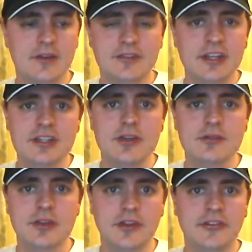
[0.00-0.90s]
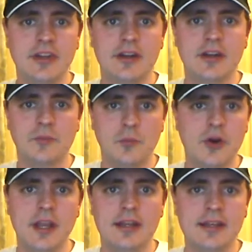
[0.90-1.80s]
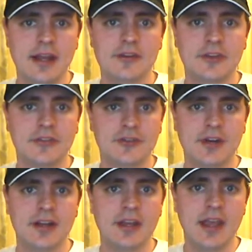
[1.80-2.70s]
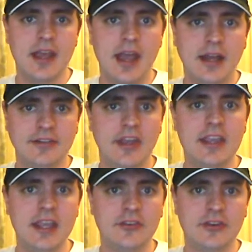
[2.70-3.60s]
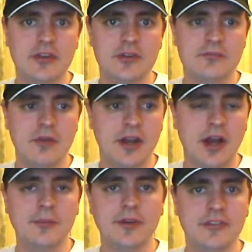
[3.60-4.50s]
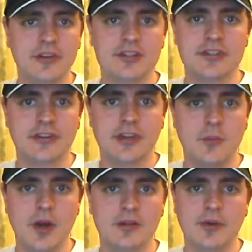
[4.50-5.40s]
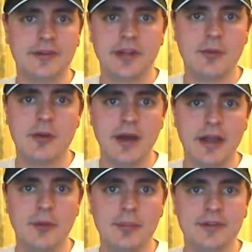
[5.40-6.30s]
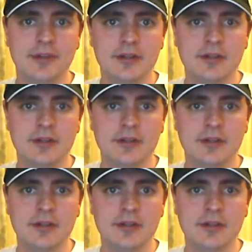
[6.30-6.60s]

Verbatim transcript: Did you consider walking down the street and taking to an armed insurgency when Guantanamo Bay opened?